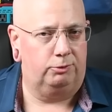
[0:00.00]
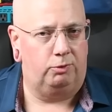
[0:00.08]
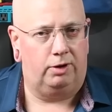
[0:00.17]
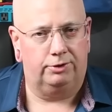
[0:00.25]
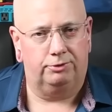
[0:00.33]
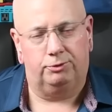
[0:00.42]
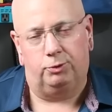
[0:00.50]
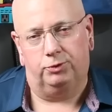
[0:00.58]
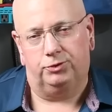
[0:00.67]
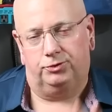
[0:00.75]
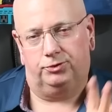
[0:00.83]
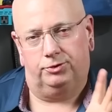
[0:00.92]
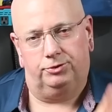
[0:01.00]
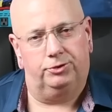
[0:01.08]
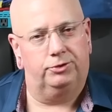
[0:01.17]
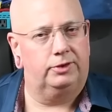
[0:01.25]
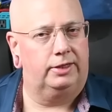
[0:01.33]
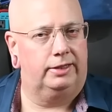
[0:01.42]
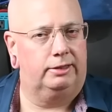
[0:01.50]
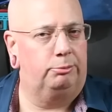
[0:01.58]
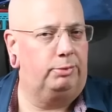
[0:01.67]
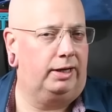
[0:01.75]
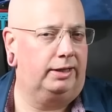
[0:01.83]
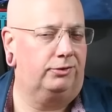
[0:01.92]
Water, of course, is the third thing
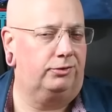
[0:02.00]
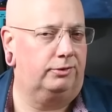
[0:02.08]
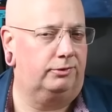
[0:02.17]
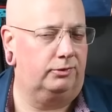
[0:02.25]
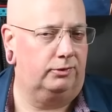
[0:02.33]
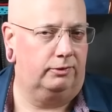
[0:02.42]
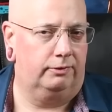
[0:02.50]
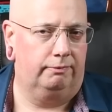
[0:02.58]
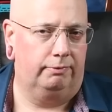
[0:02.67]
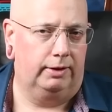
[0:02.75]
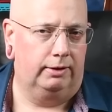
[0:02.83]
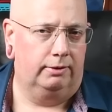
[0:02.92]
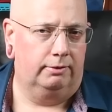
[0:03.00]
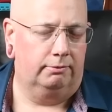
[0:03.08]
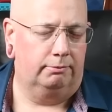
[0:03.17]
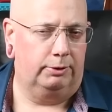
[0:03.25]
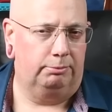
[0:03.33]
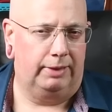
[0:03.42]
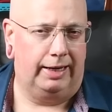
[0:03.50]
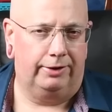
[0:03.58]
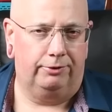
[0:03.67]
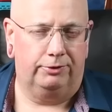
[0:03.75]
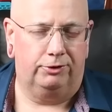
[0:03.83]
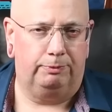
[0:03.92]
that binds the two, but
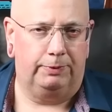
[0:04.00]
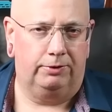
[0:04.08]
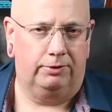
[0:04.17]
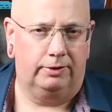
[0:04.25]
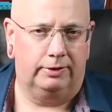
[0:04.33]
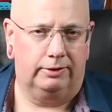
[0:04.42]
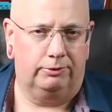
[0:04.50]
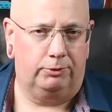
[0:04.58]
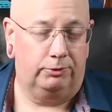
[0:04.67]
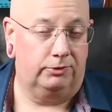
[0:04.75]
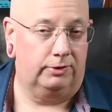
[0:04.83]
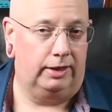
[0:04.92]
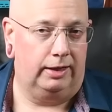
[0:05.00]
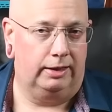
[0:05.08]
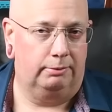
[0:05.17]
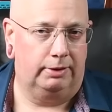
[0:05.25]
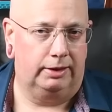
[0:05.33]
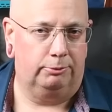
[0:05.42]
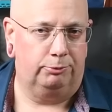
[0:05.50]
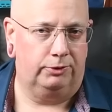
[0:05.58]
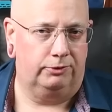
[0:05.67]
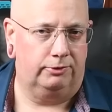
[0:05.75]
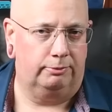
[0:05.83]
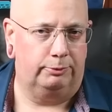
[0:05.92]
matter and spirit, and, of course, the animating
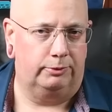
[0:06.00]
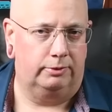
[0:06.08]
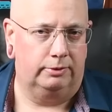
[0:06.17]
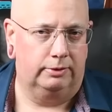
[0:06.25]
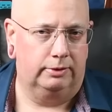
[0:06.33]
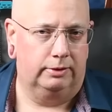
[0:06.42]
principle